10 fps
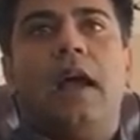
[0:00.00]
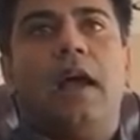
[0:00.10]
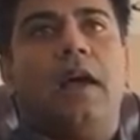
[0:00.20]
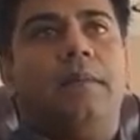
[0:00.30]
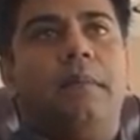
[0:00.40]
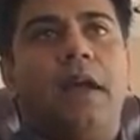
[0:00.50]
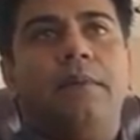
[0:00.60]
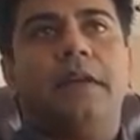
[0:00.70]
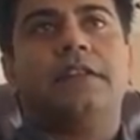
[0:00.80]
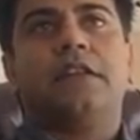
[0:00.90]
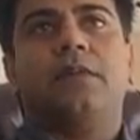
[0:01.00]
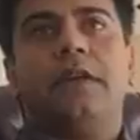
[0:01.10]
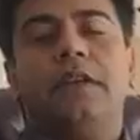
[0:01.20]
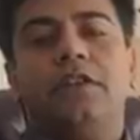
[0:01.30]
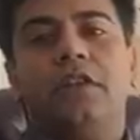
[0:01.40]
My best
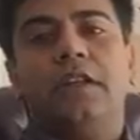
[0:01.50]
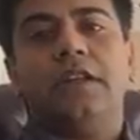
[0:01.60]
recommendation